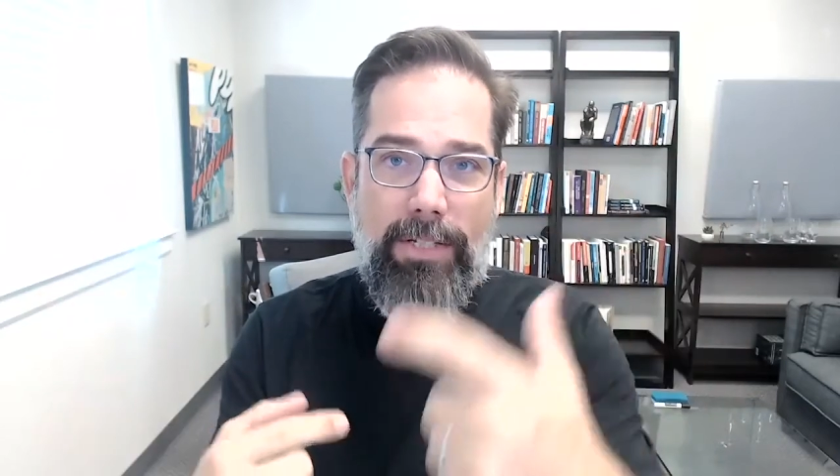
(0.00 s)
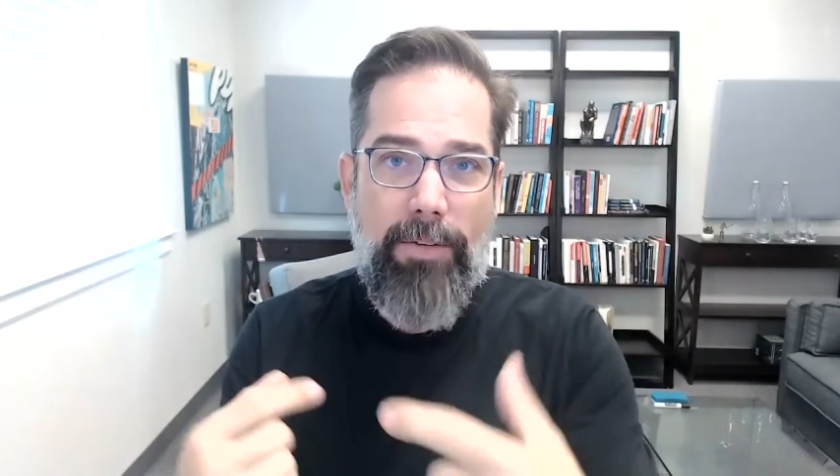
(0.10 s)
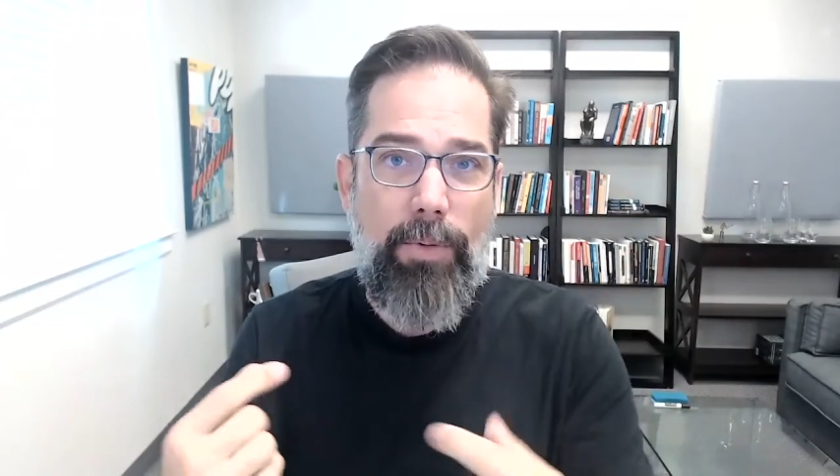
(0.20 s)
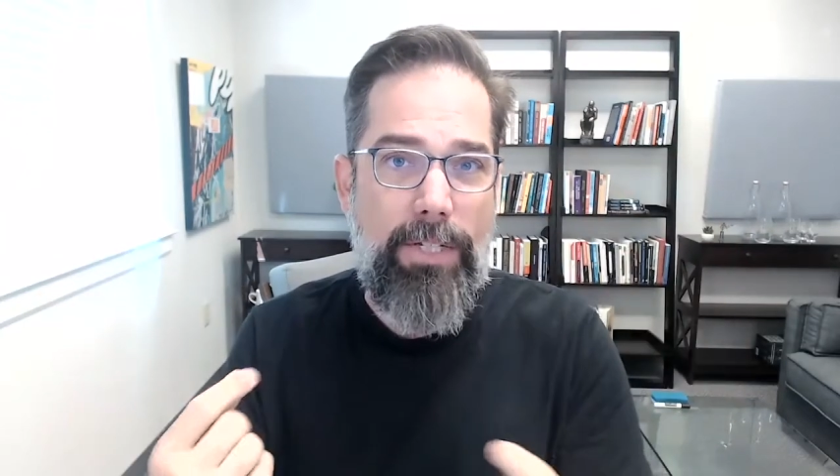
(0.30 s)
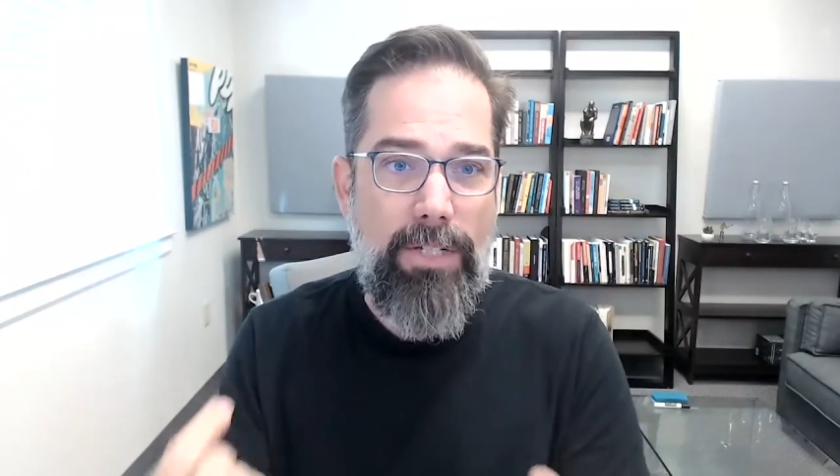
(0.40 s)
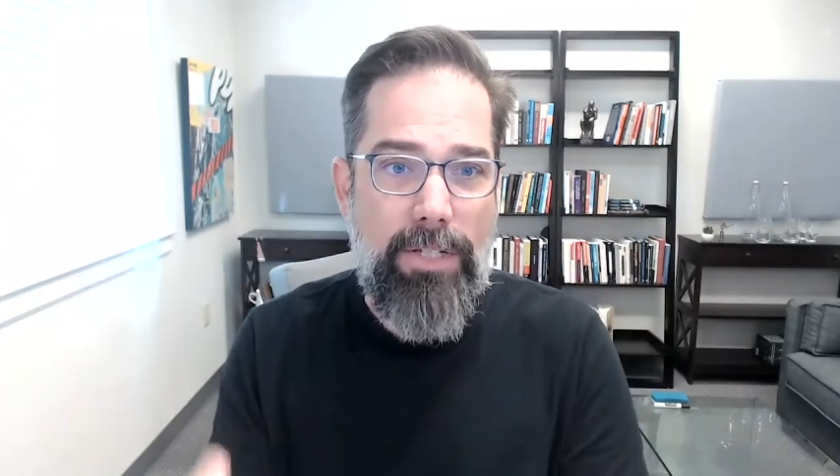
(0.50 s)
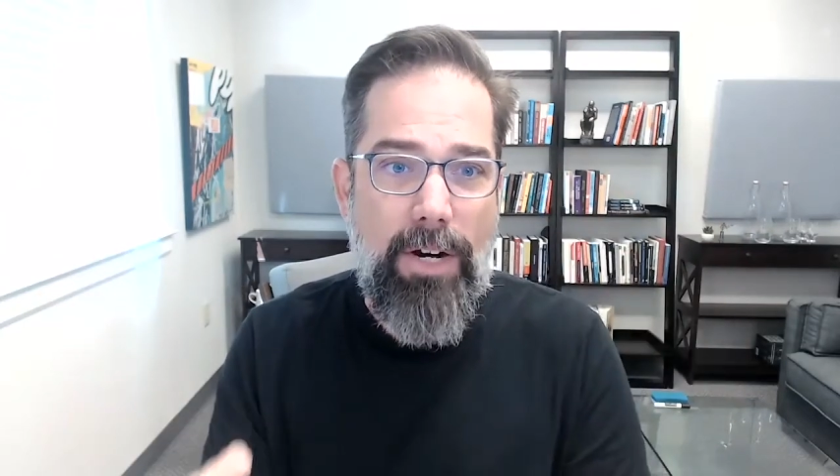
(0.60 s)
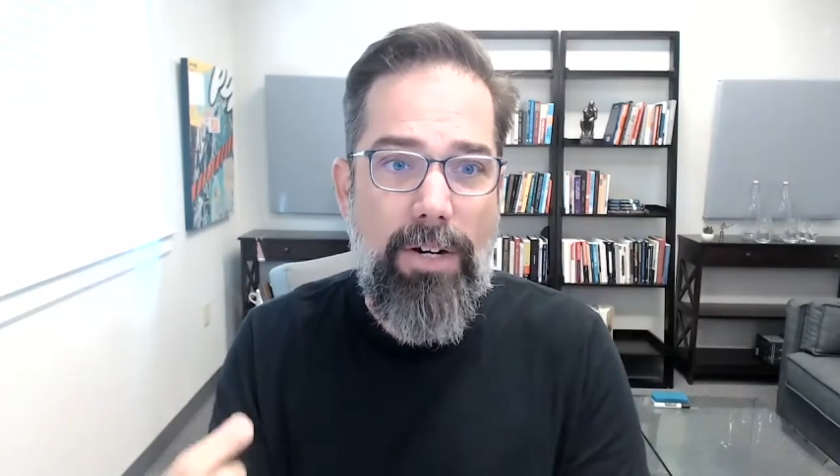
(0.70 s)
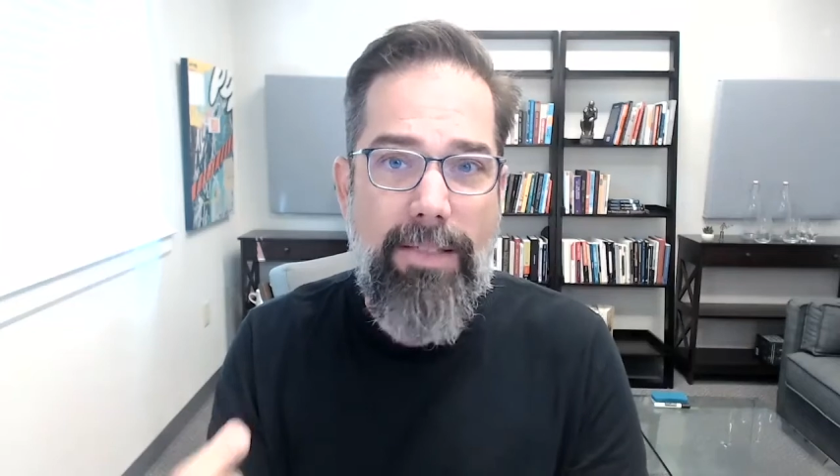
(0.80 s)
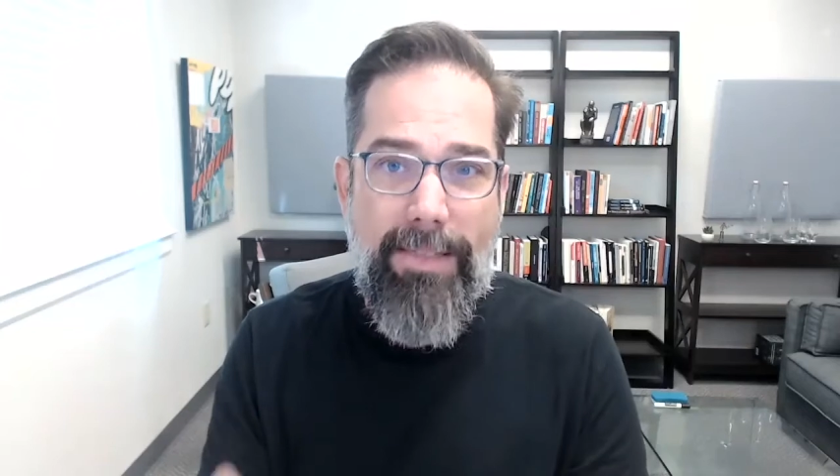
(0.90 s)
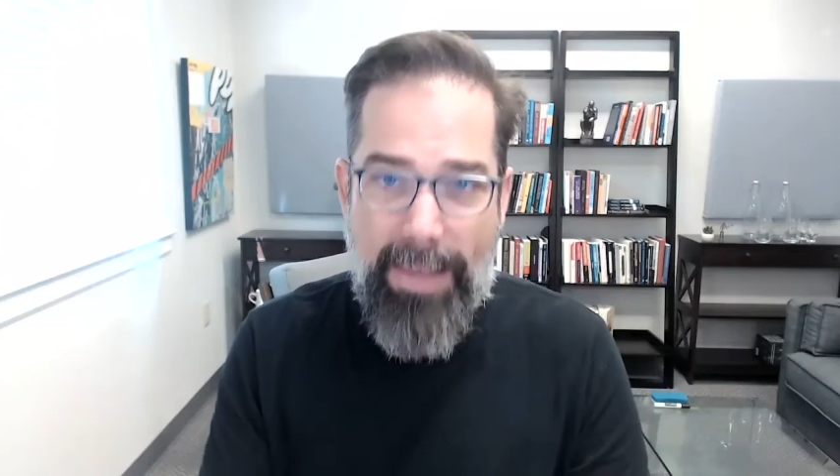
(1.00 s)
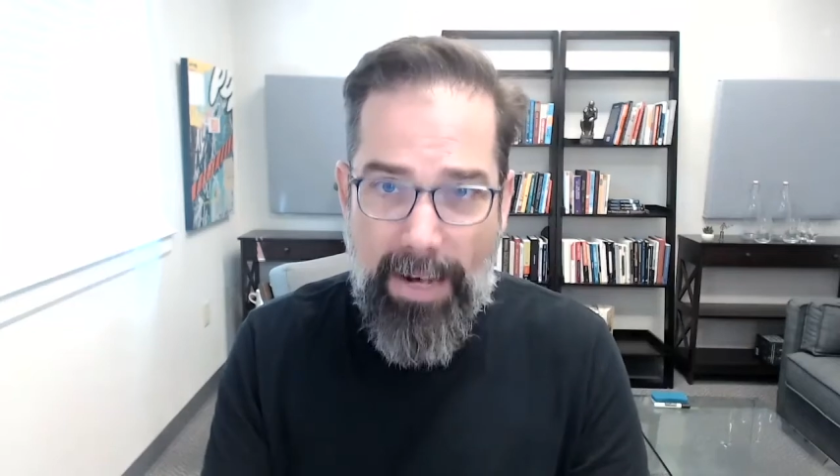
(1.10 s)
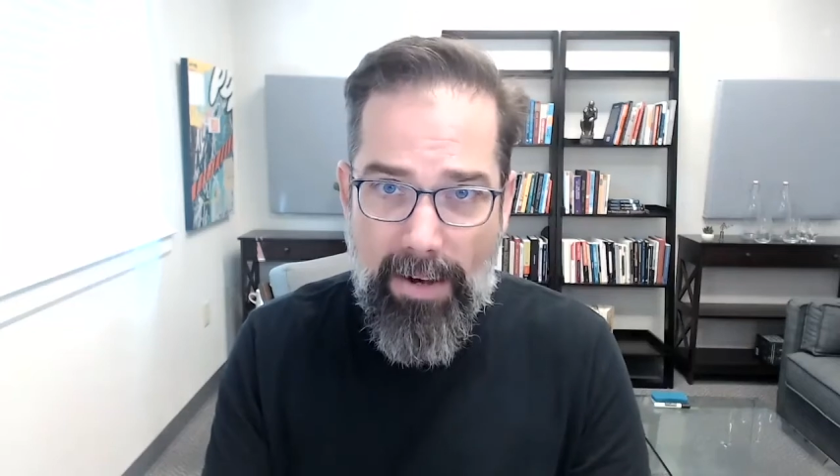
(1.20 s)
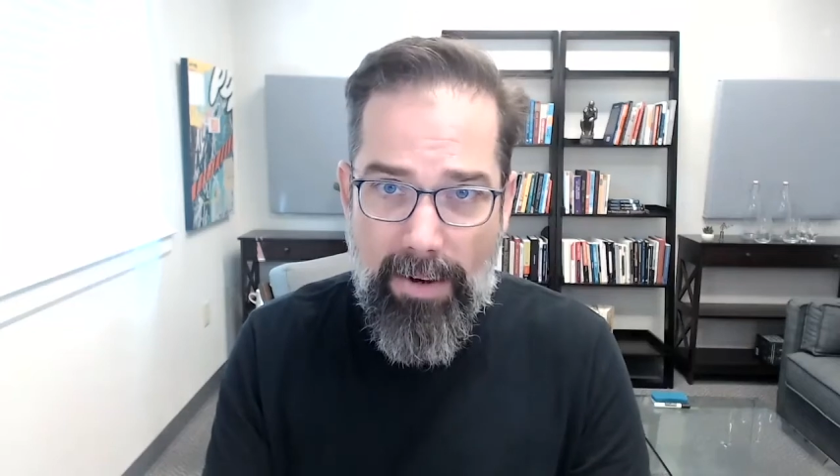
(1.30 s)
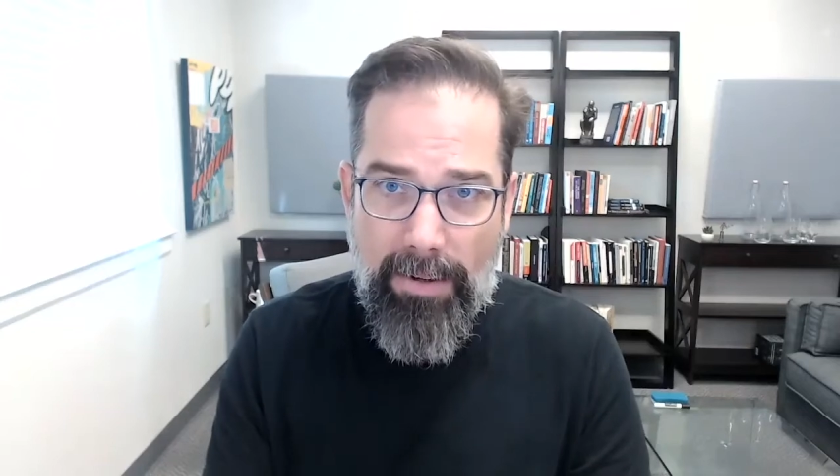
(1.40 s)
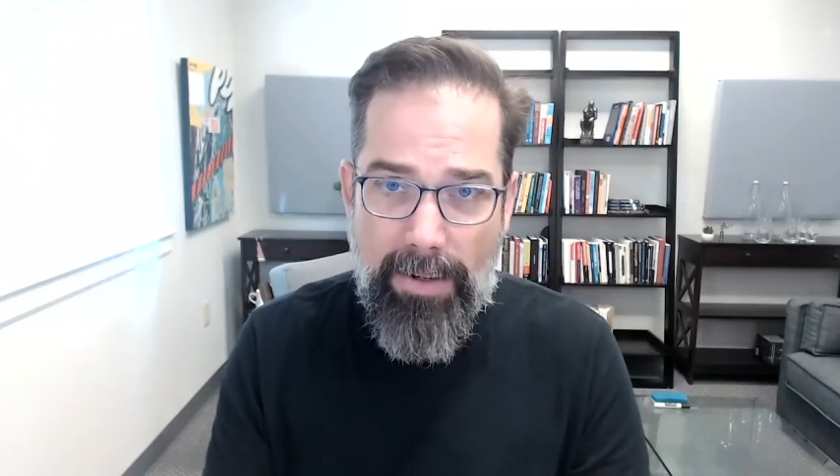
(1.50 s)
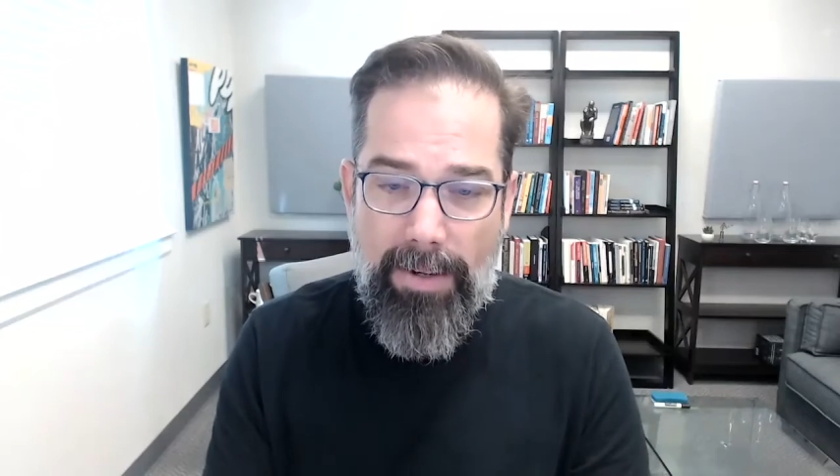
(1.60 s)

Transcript: if we start there,